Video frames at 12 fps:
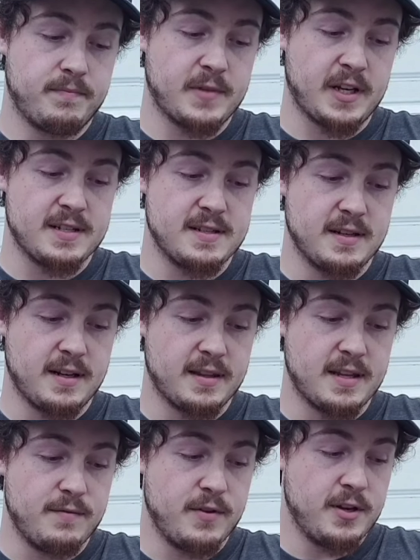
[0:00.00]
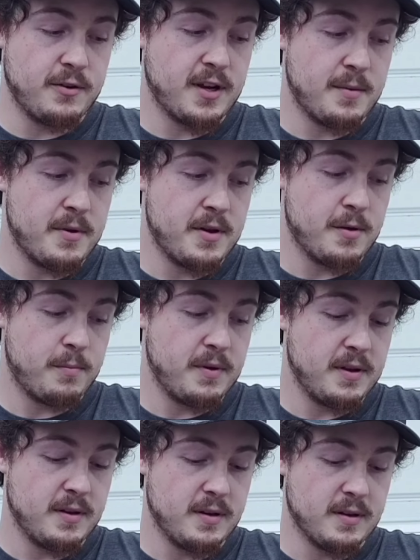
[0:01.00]
Like I said, got that video coming up,
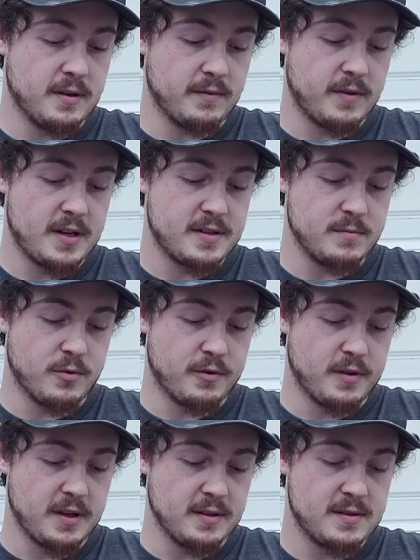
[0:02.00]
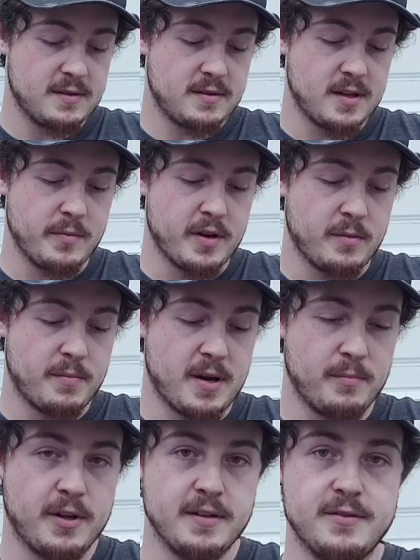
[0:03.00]
and got some more things coming down the
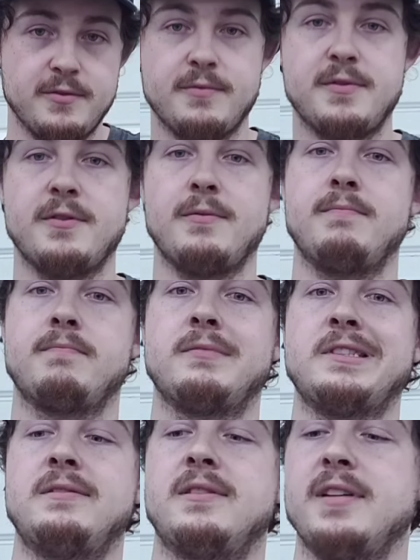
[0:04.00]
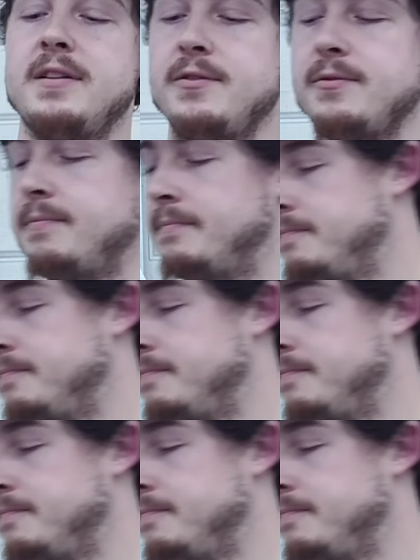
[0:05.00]
pipeline too, so stay tuned.